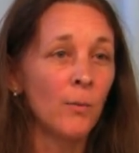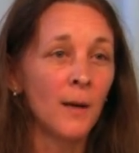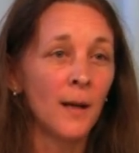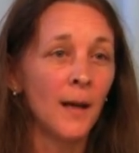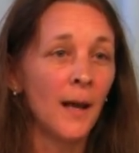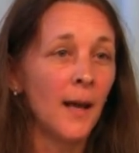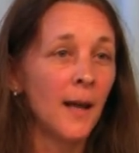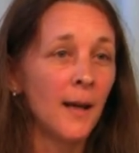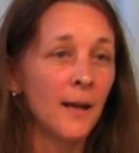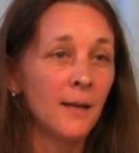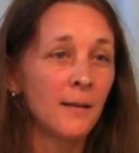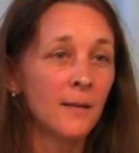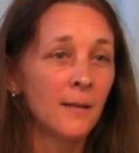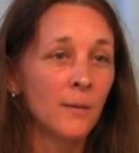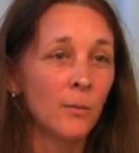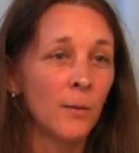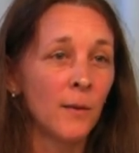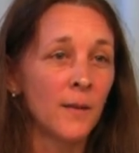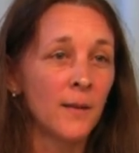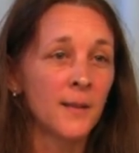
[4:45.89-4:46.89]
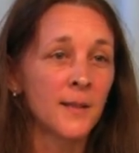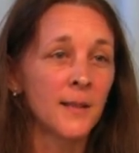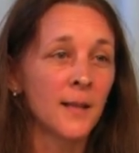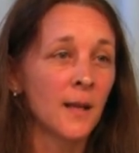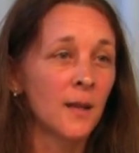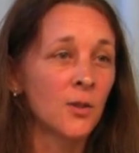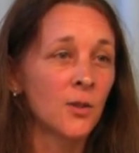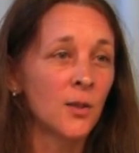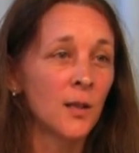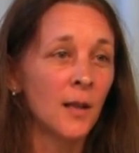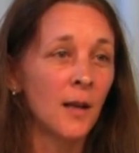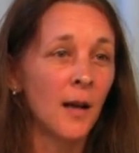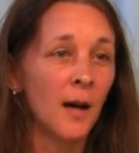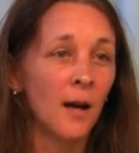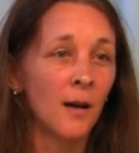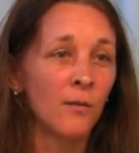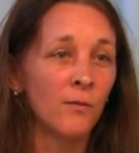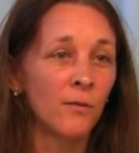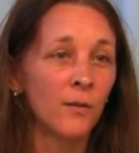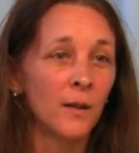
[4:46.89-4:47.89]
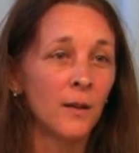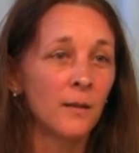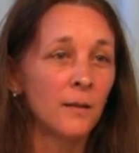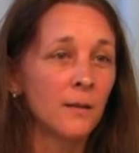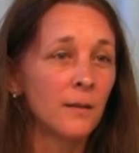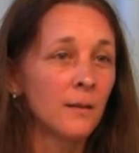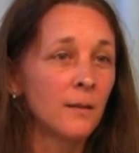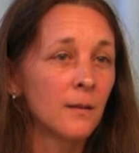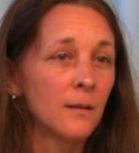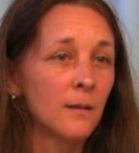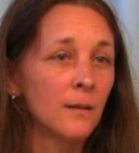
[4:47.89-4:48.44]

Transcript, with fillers: relate with such love and